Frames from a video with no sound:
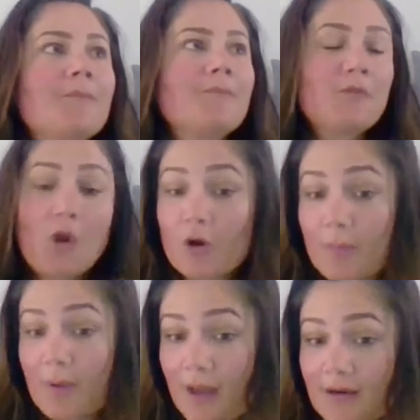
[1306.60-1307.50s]

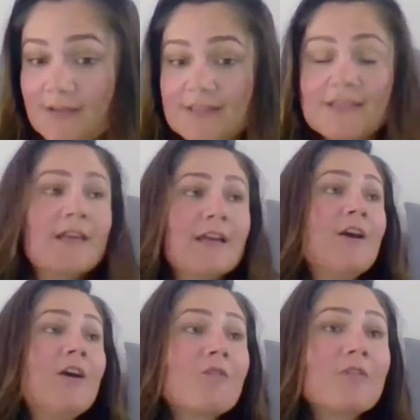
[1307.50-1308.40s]

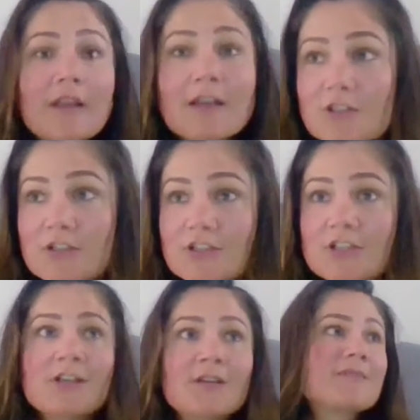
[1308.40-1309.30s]
codependency,
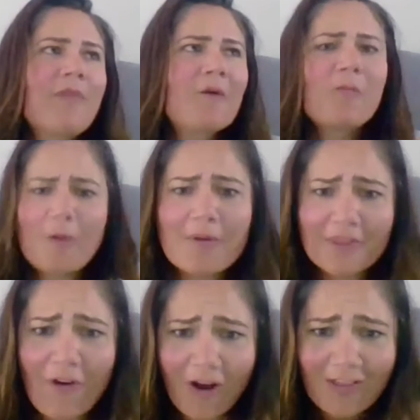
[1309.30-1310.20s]
relationships, they were probably
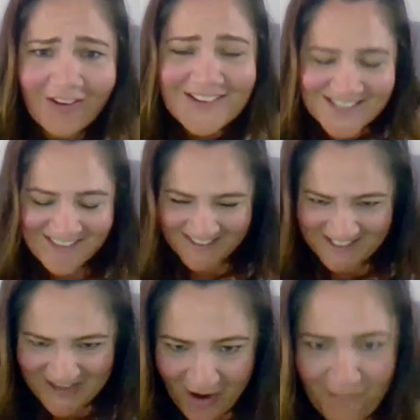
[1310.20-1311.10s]
the highlights at the
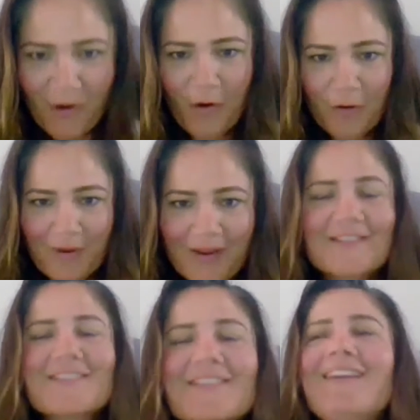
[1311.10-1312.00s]
time,
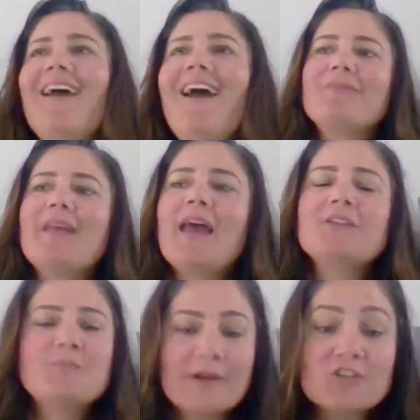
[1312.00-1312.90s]
codependency.
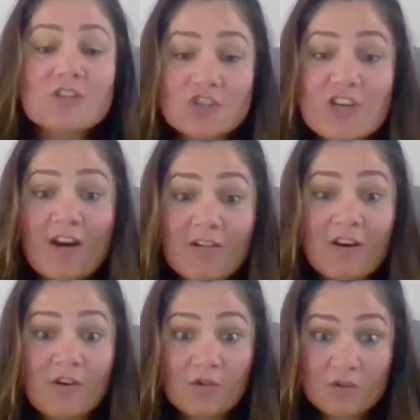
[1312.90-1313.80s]
But just
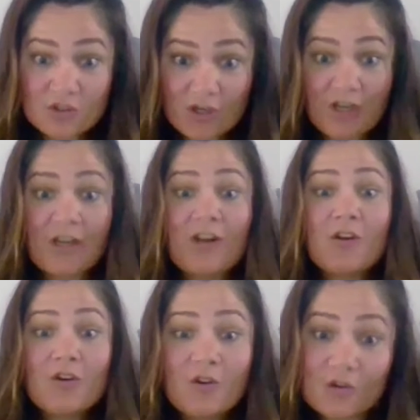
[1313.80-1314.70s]
sharing your
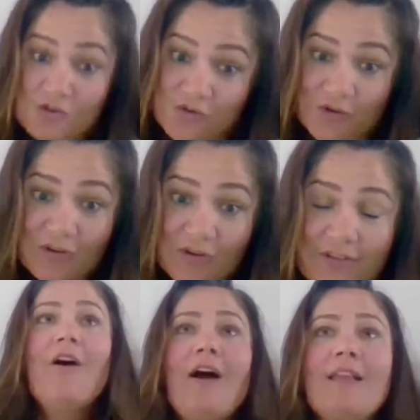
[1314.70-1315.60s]
journey, your
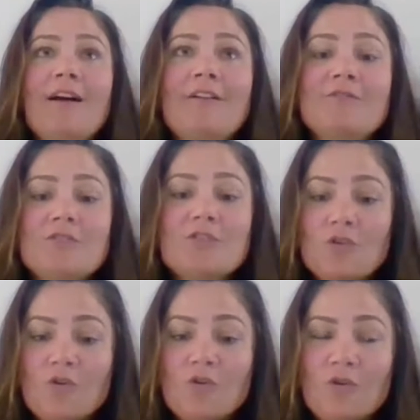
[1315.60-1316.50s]
truth. I loved
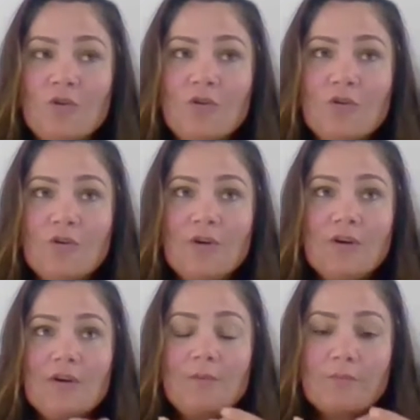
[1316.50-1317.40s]
your
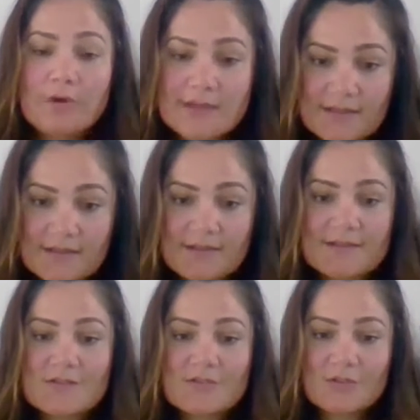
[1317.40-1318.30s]

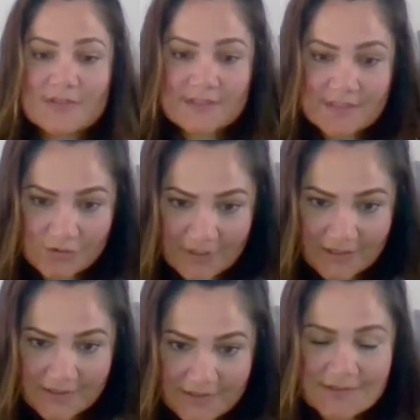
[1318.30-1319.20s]
presence, your
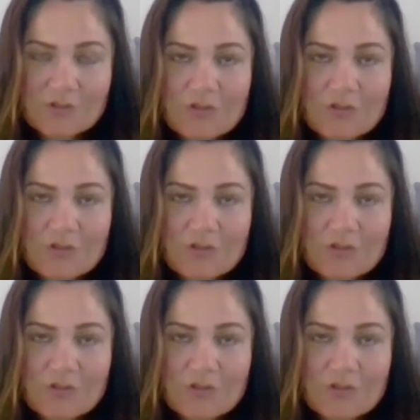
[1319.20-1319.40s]
stillness,